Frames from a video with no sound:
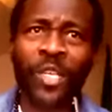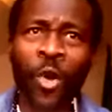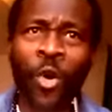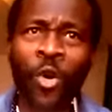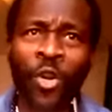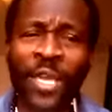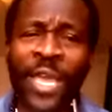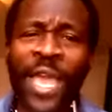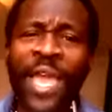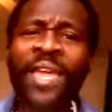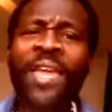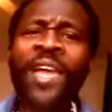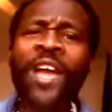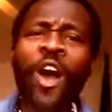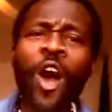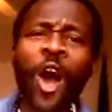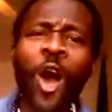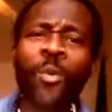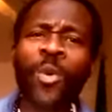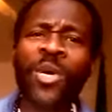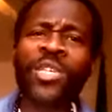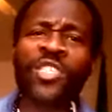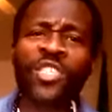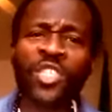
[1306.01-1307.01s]
okay,
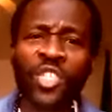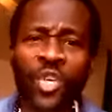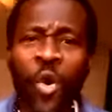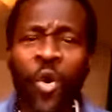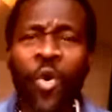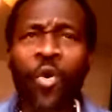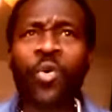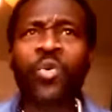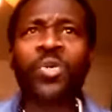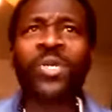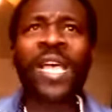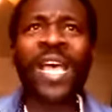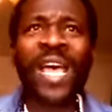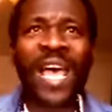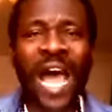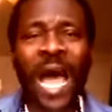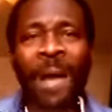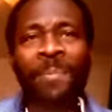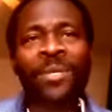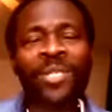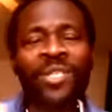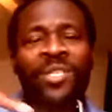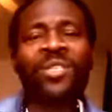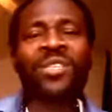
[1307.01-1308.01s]
our souls
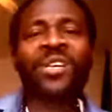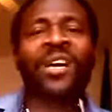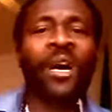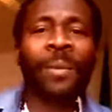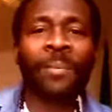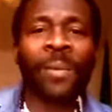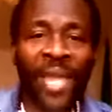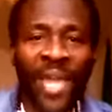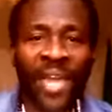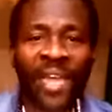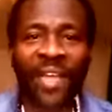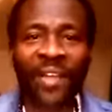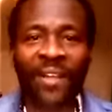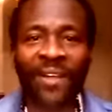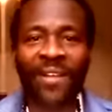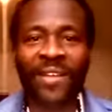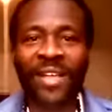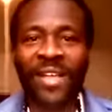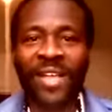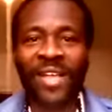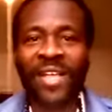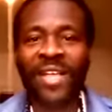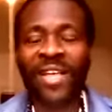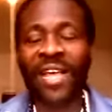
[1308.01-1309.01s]
happen to come
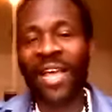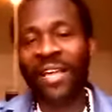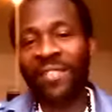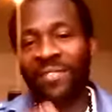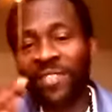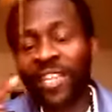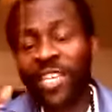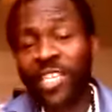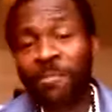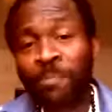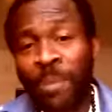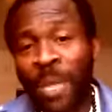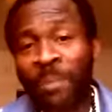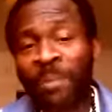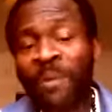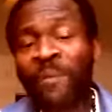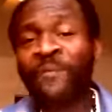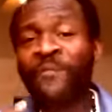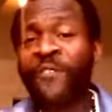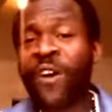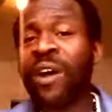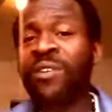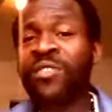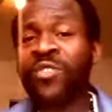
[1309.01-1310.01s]
here. And these people
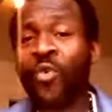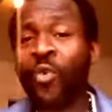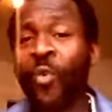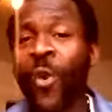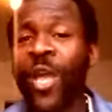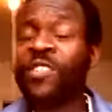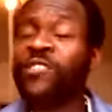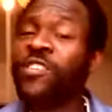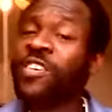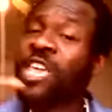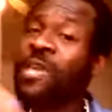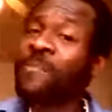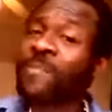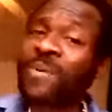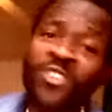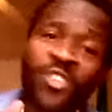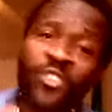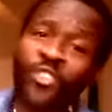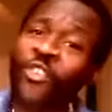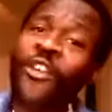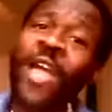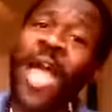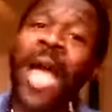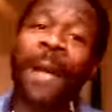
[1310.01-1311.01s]
found a way to keep us
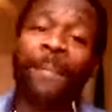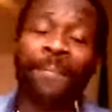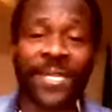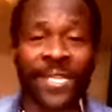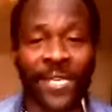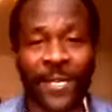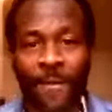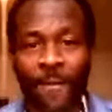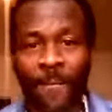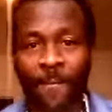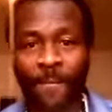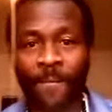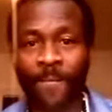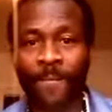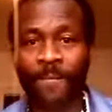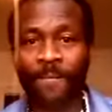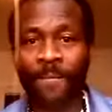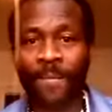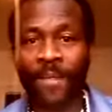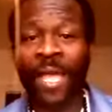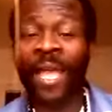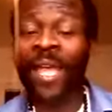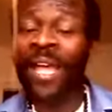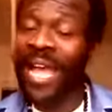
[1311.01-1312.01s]
trapped.
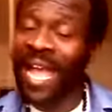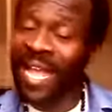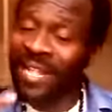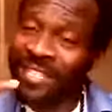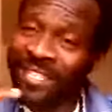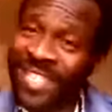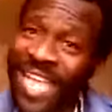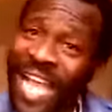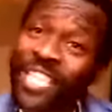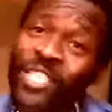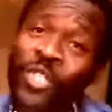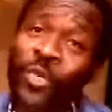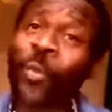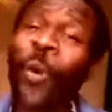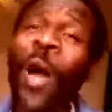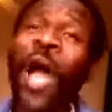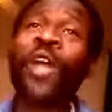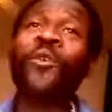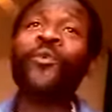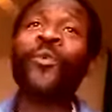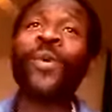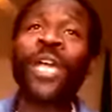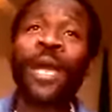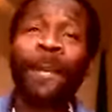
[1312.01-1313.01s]
And that's
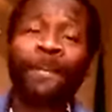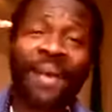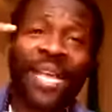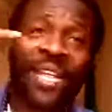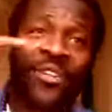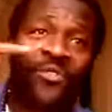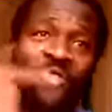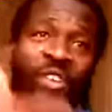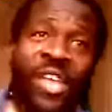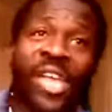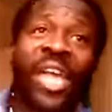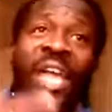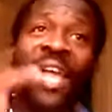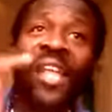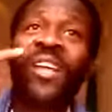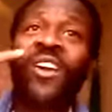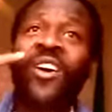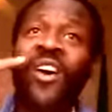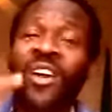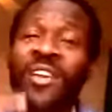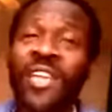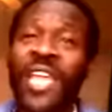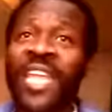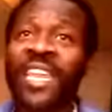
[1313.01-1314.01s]
why we are being
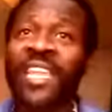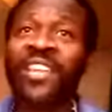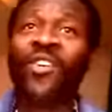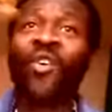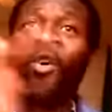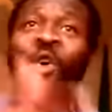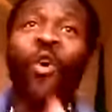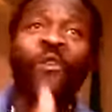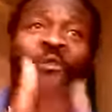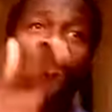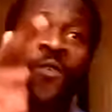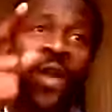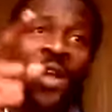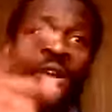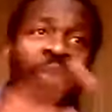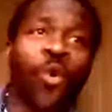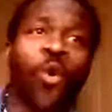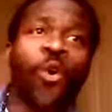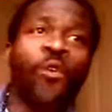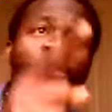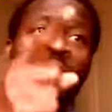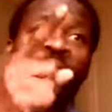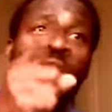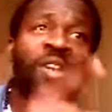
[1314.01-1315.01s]
reincarnated over and
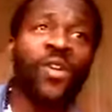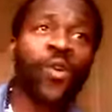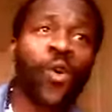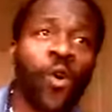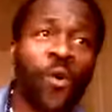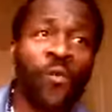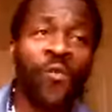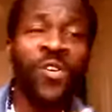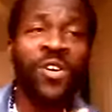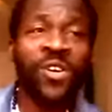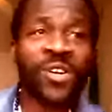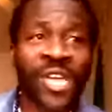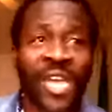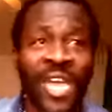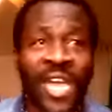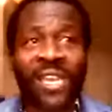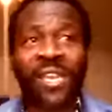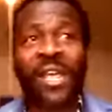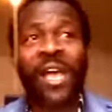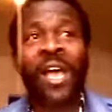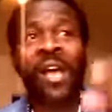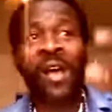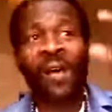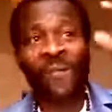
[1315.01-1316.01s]
over and over
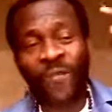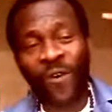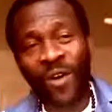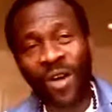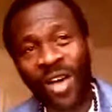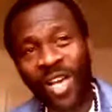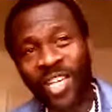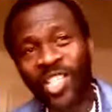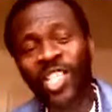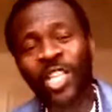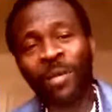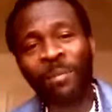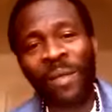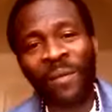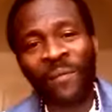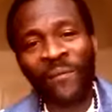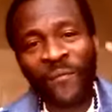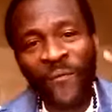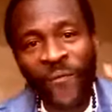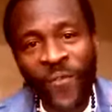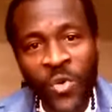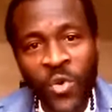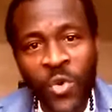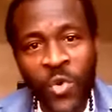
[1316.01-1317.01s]
again for us to be
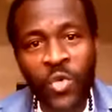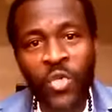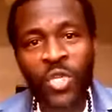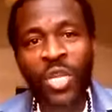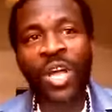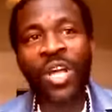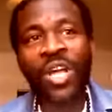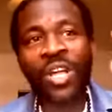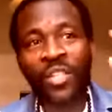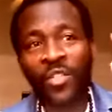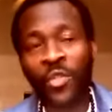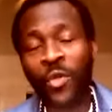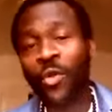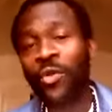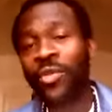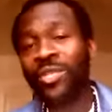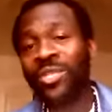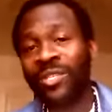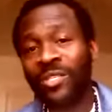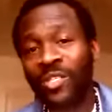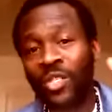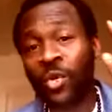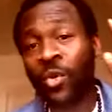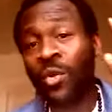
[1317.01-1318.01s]
food
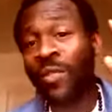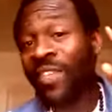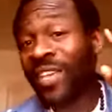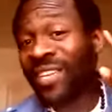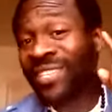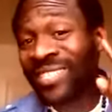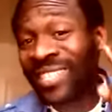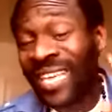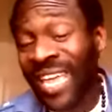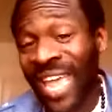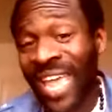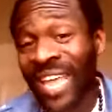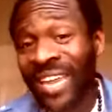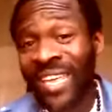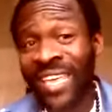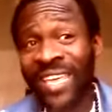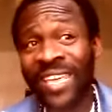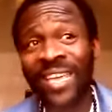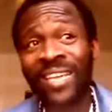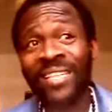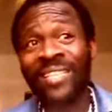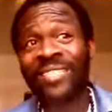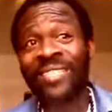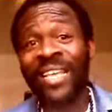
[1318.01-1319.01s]
to these
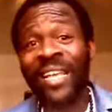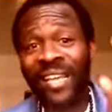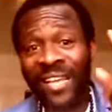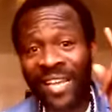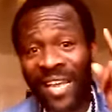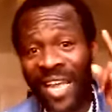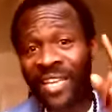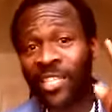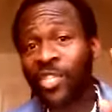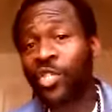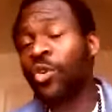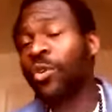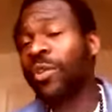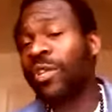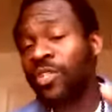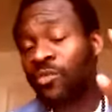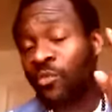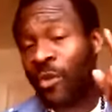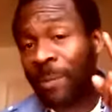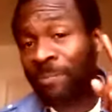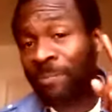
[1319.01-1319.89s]
aliens and to these